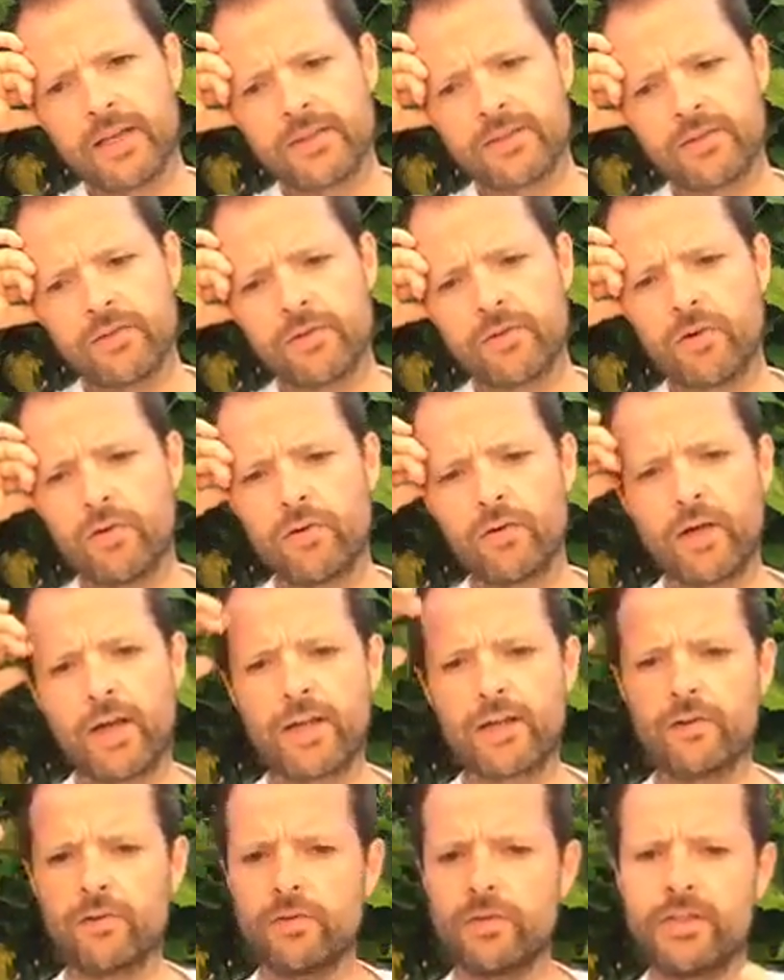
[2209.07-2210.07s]
So I
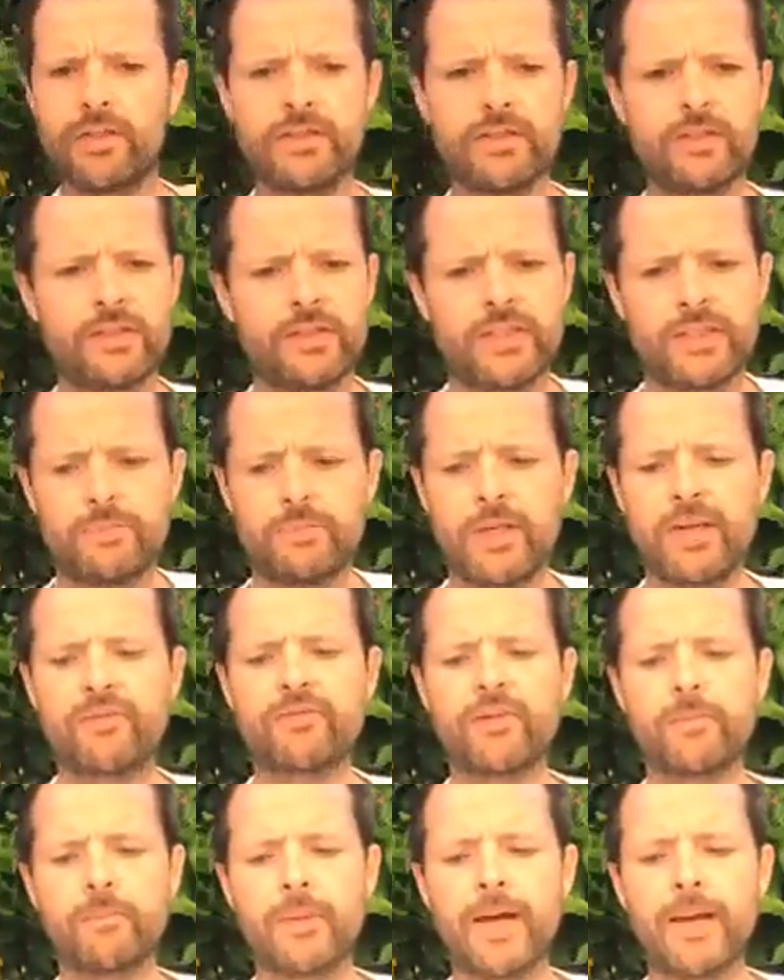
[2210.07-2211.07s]
can only speak
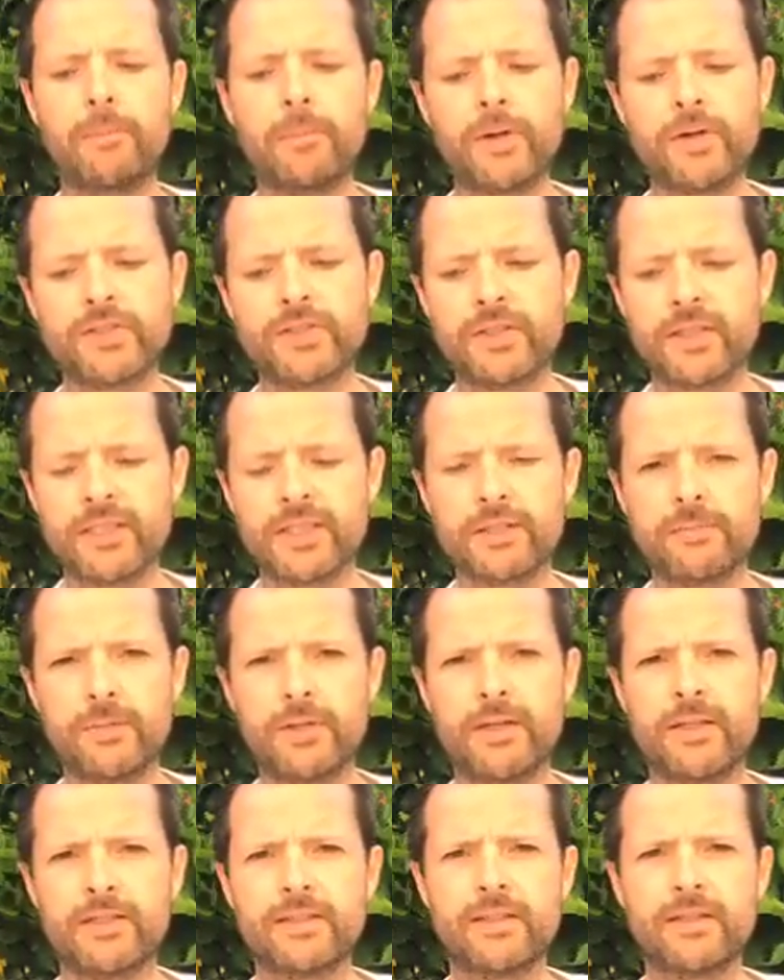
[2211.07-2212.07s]
from my personal
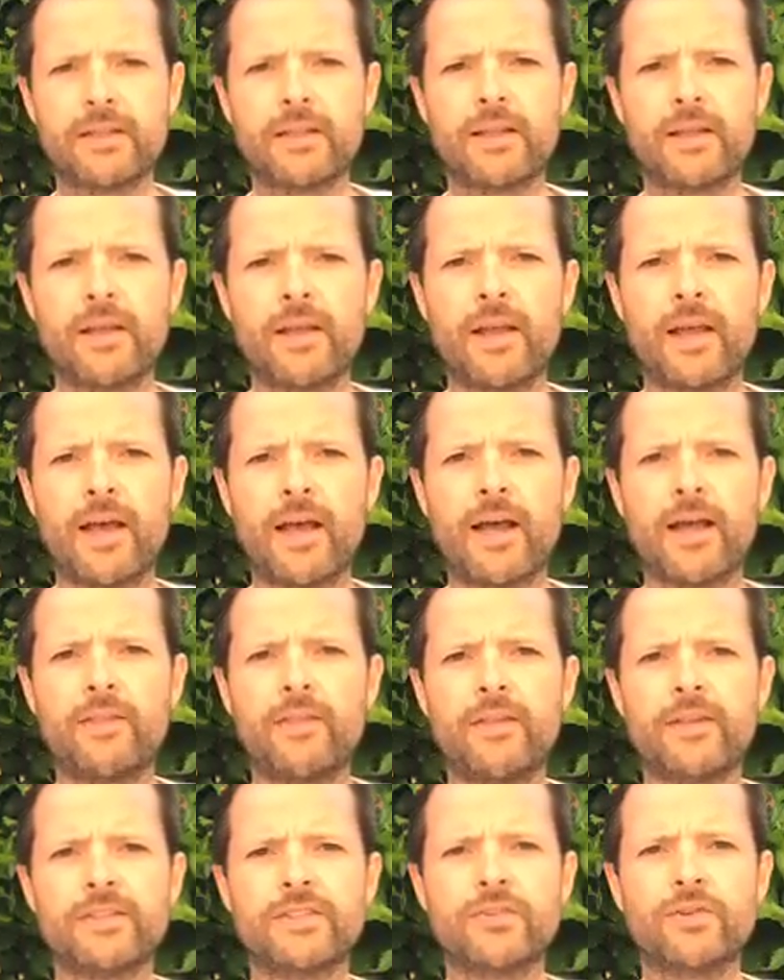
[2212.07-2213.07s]
experience and
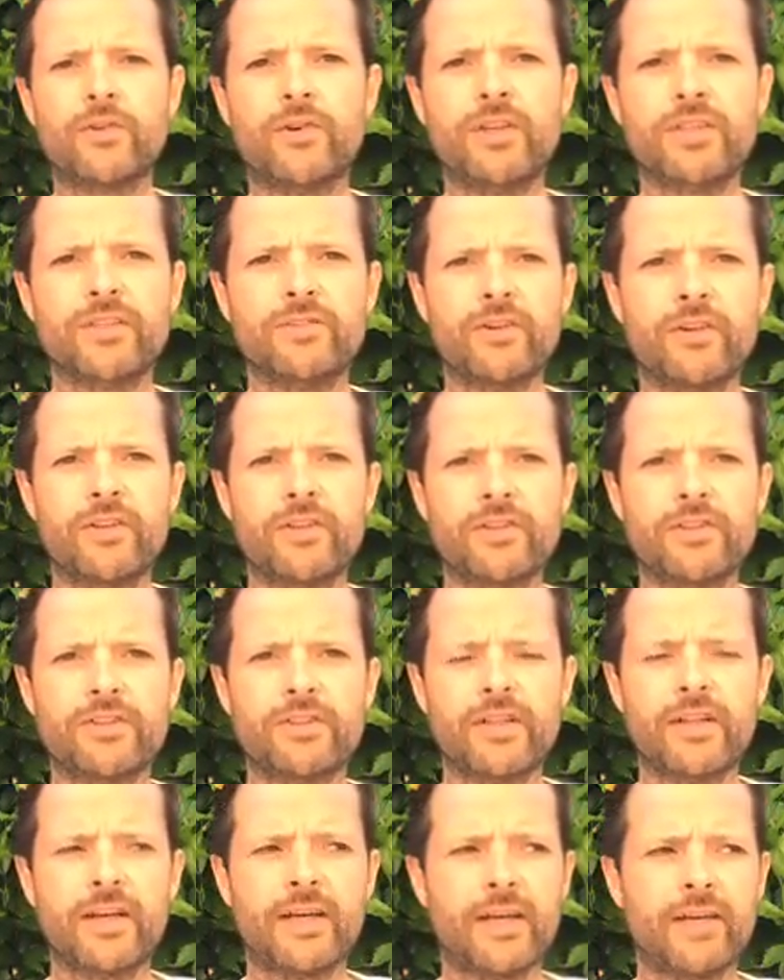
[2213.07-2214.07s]
the stories of others
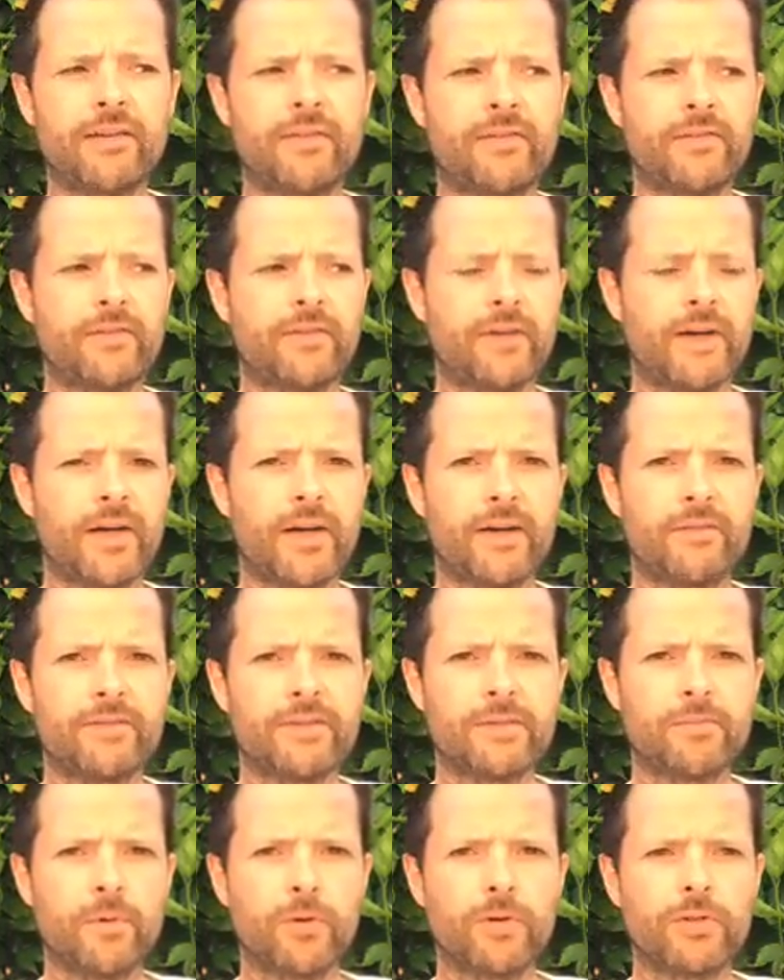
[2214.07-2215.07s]
that I have
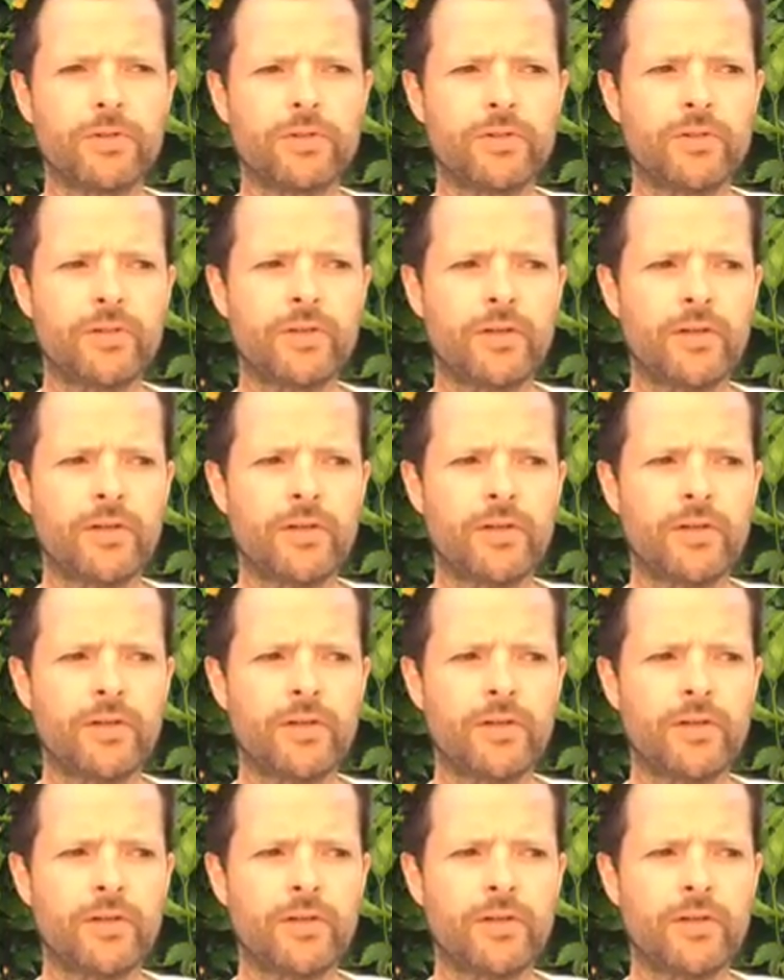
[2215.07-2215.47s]
spoken to.